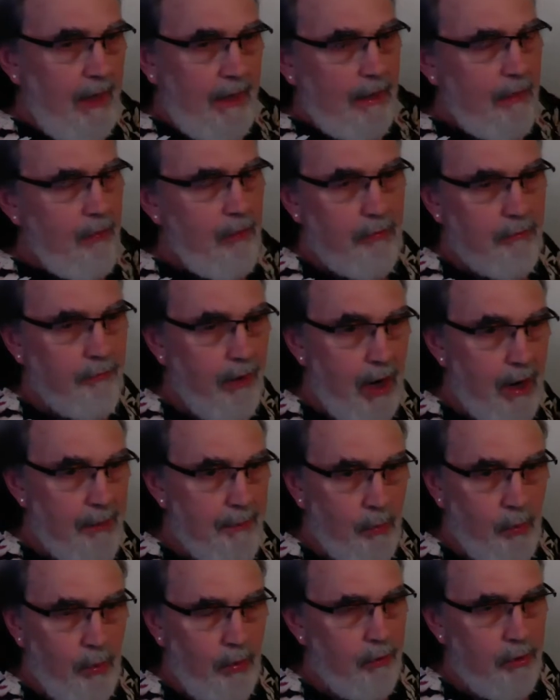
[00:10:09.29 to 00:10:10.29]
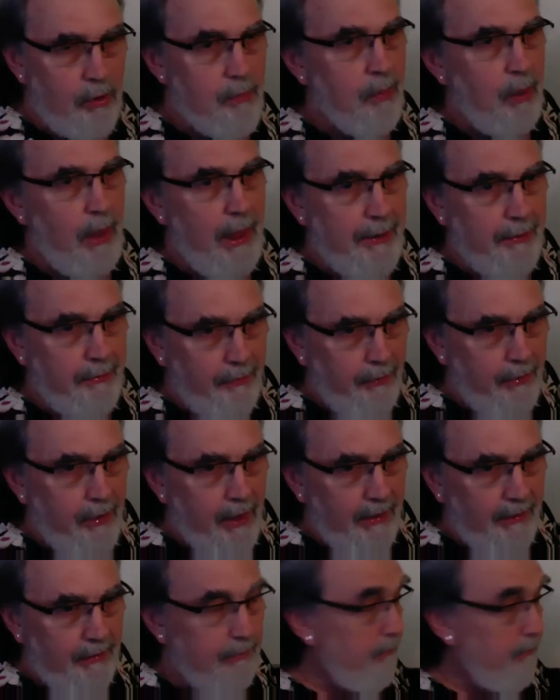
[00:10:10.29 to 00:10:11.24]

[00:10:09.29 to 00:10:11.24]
in the environment, whether you plan it or not.